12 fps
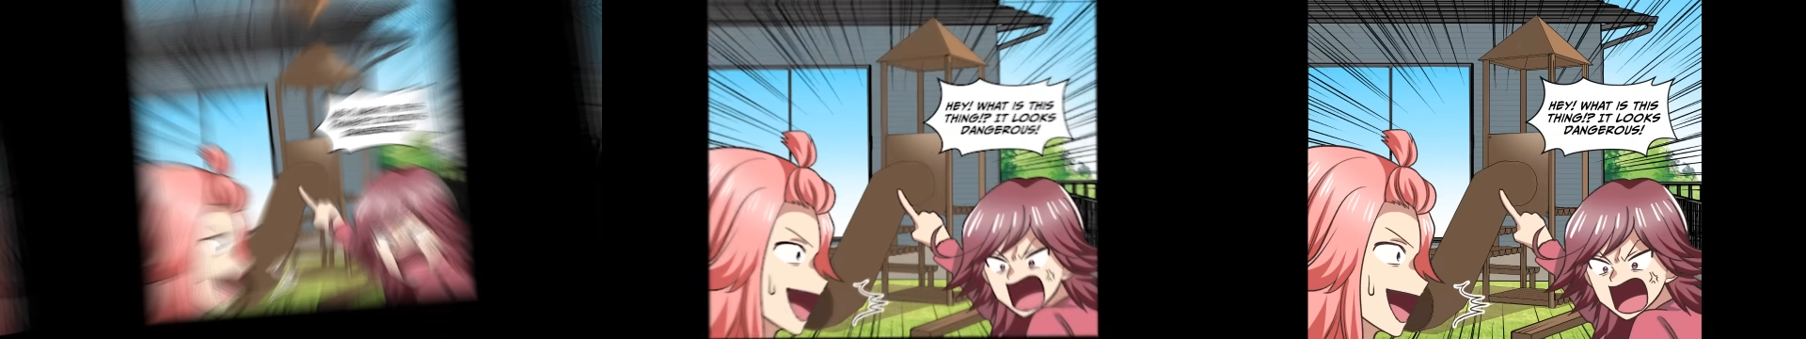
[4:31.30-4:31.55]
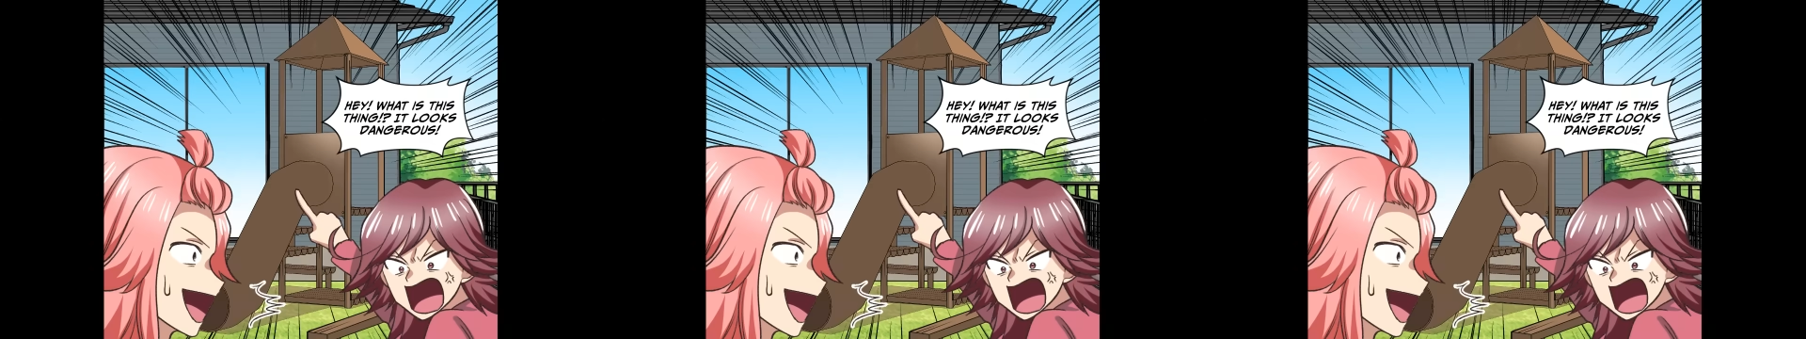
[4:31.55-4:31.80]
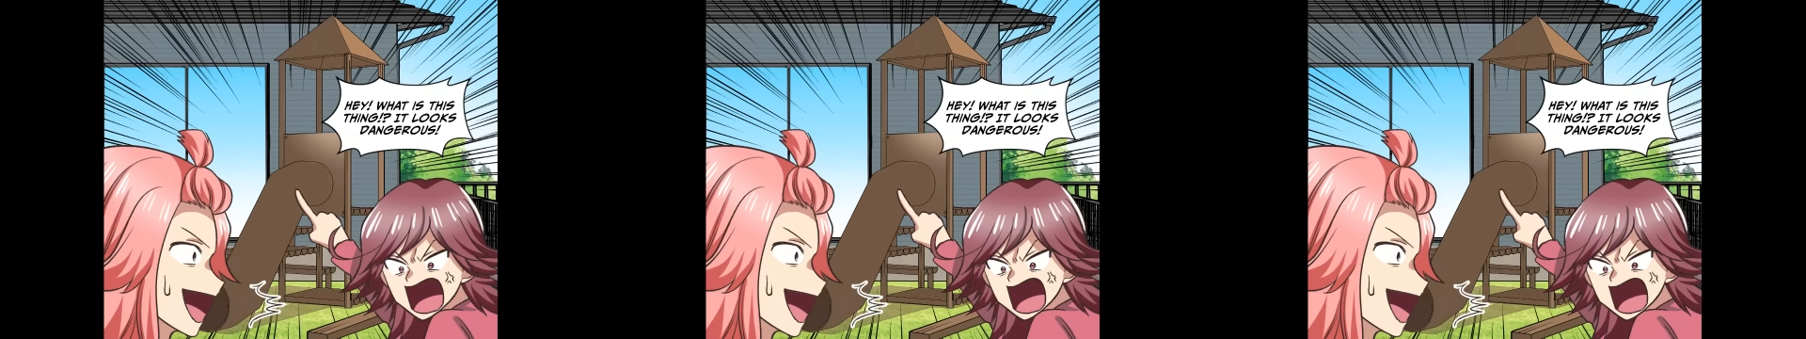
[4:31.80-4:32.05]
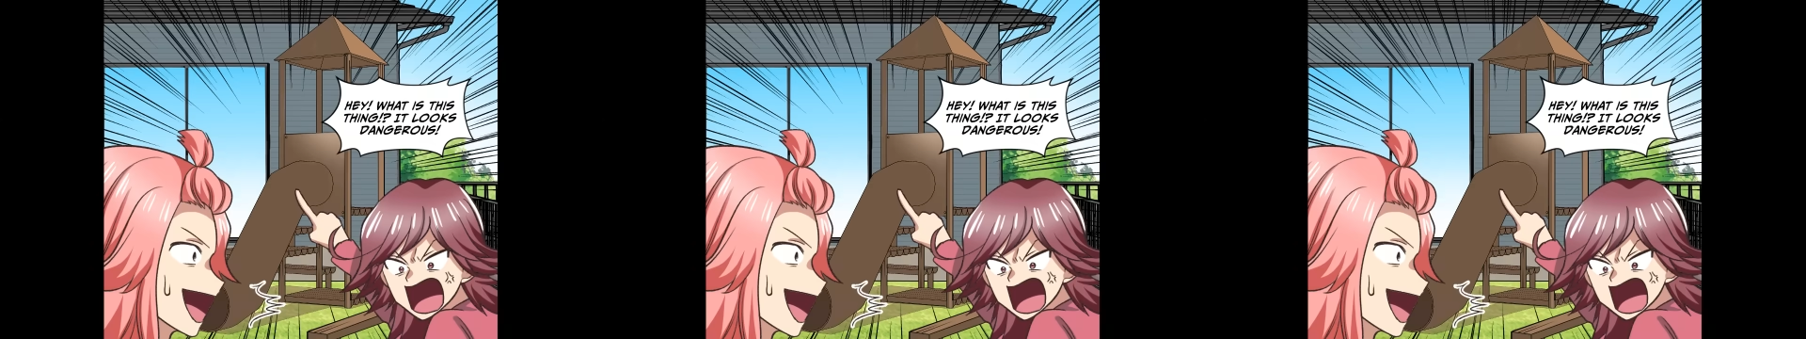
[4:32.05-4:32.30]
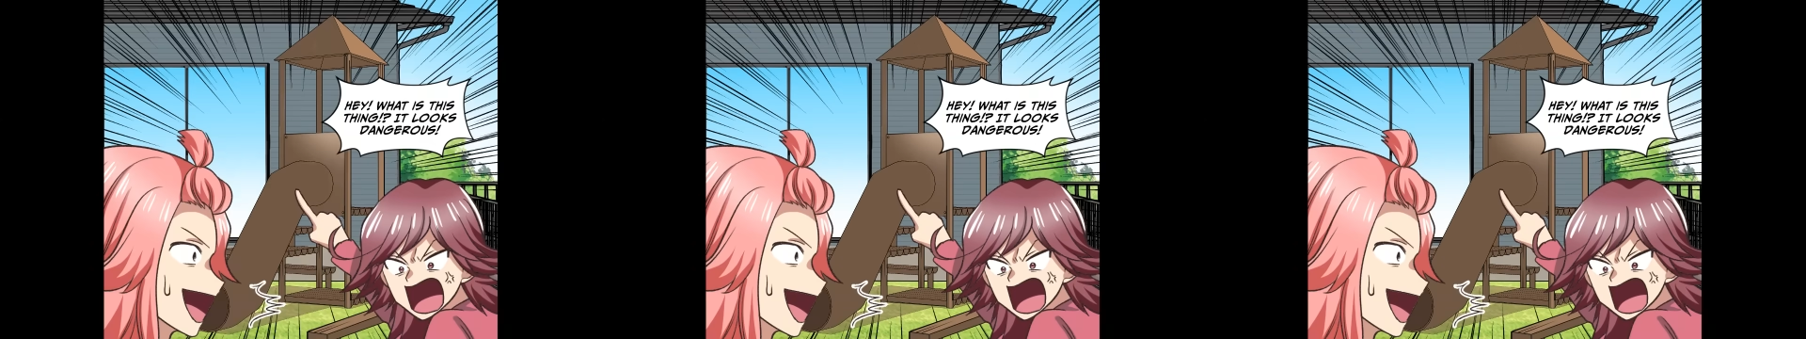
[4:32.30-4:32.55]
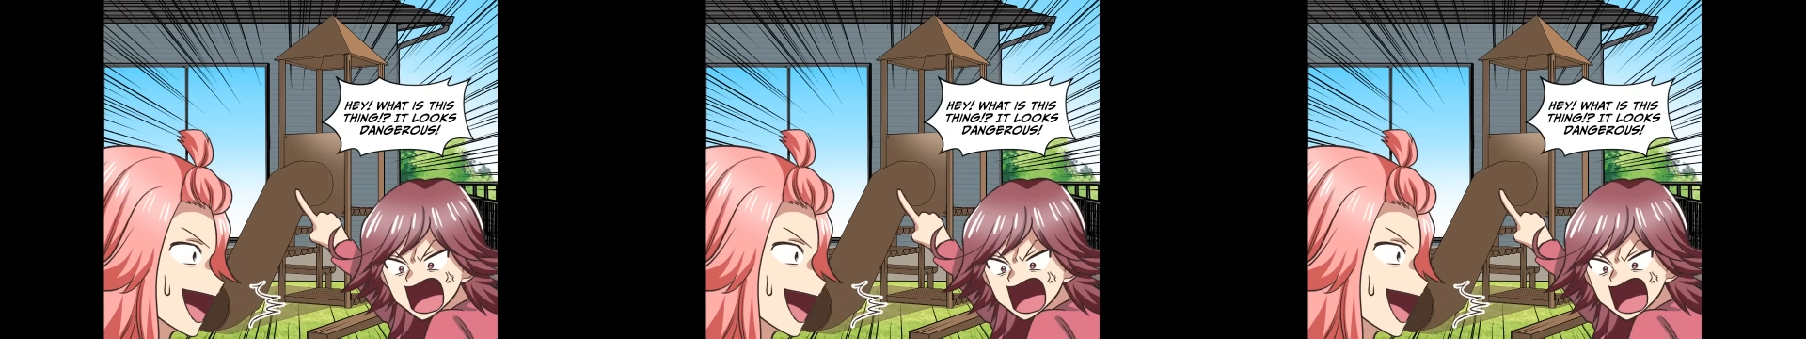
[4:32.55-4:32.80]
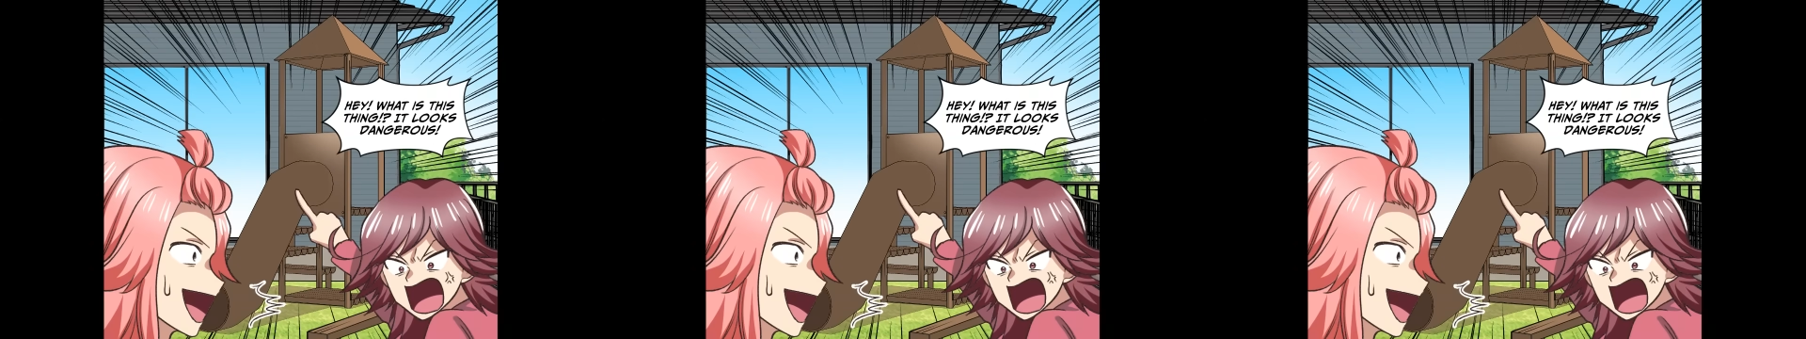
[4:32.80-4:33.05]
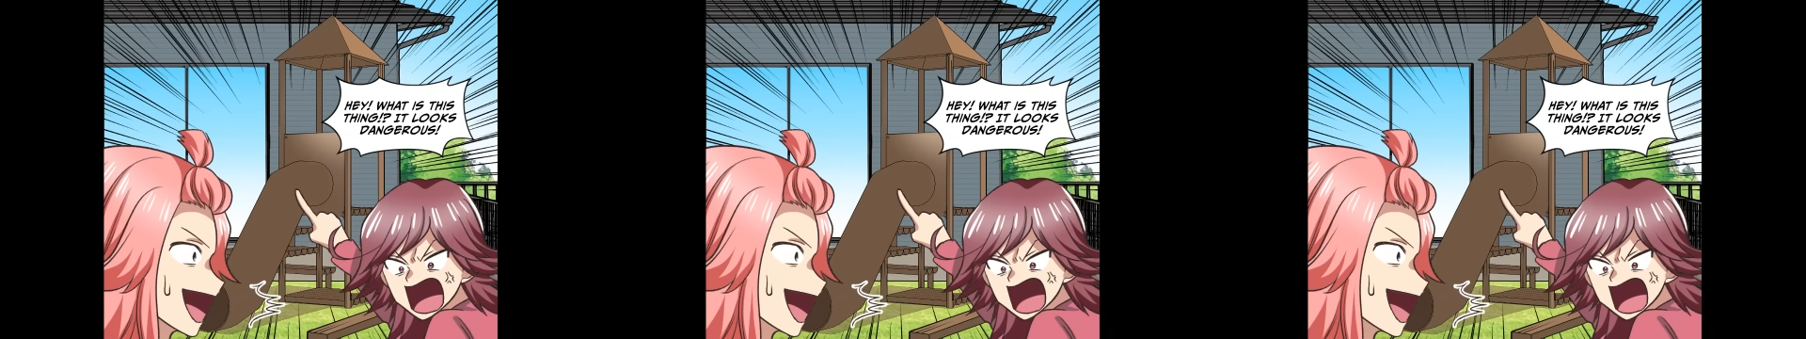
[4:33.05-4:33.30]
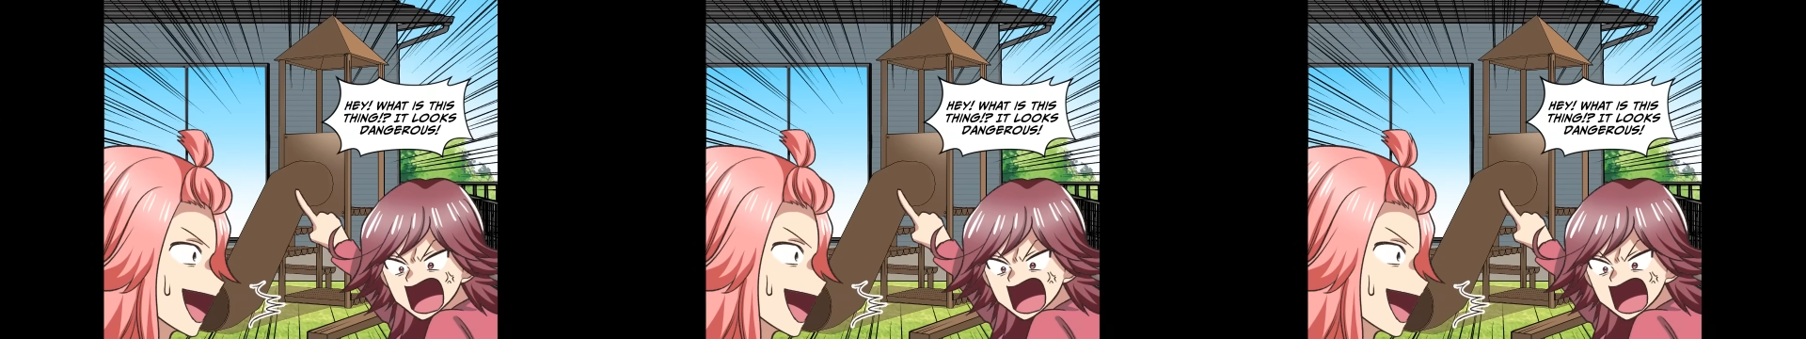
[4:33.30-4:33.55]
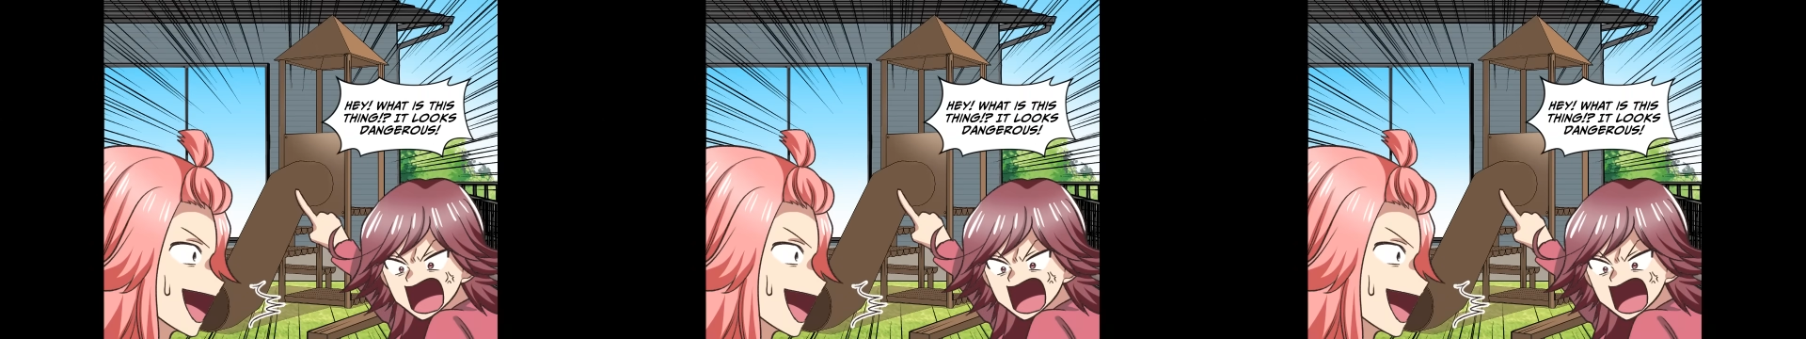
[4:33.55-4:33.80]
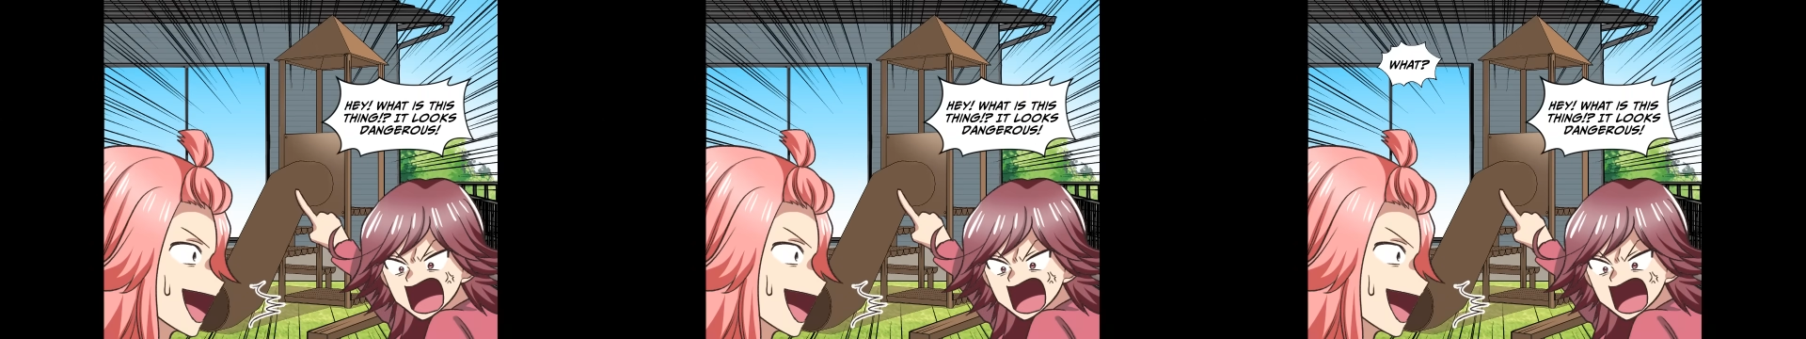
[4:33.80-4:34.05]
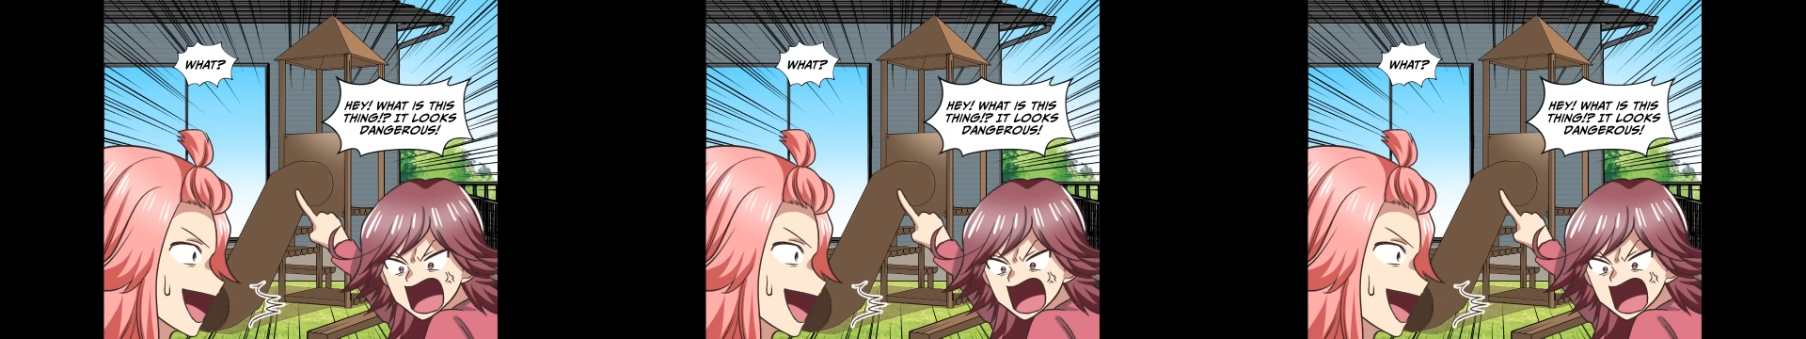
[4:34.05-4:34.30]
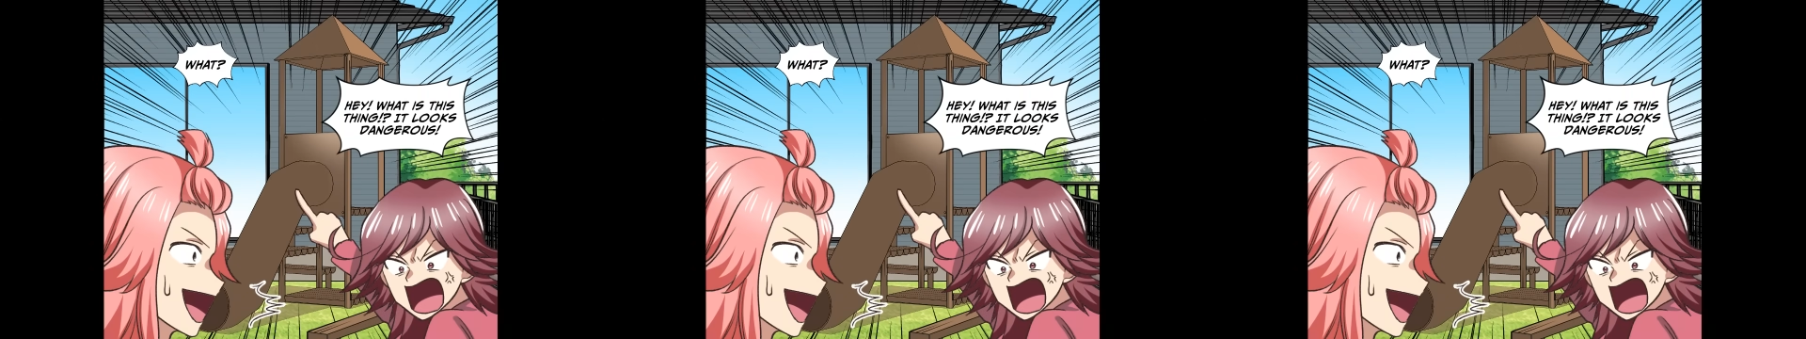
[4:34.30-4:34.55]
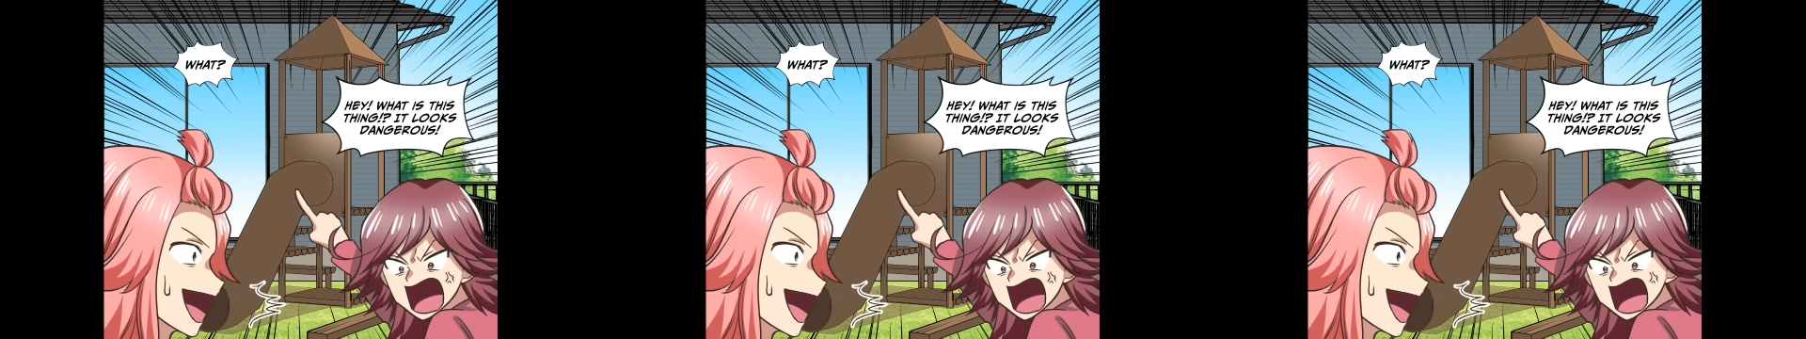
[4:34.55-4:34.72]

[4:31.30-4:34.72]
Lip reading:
Nobody's mouth can be seen.